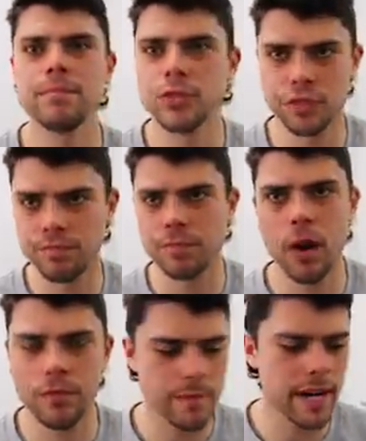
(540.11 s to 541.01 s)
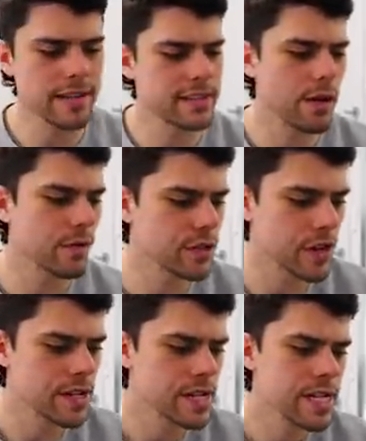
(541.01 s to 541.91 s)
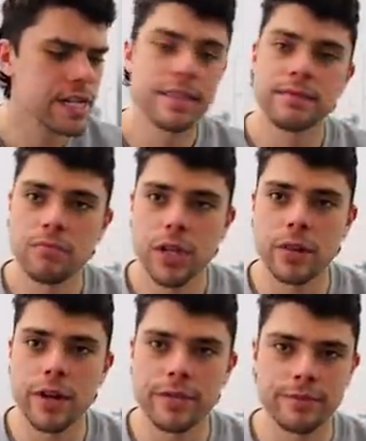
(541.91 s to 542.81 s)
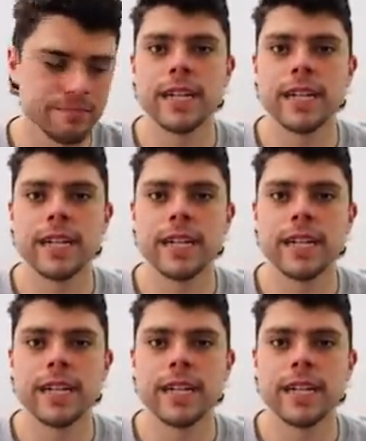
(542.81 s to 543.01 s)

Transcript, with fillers: just of and by itself. So, pretty good effort.